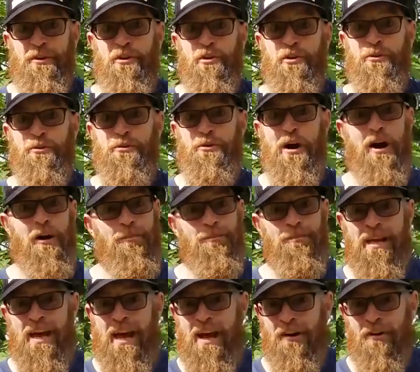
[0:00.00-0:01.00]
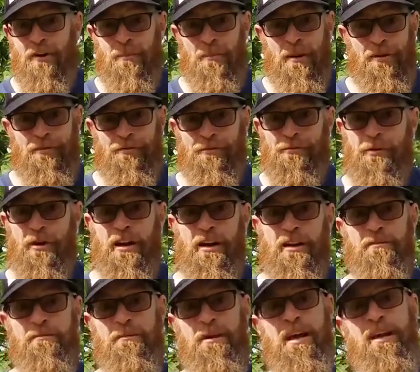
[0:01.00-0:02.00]
who helped me out on my thru
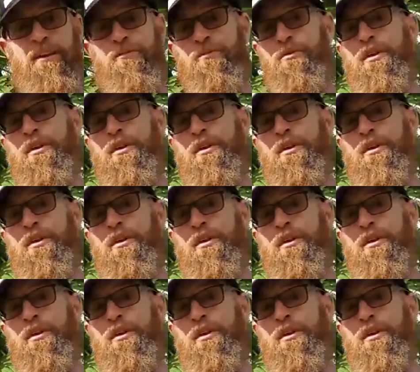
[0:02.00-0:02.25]
hike, man.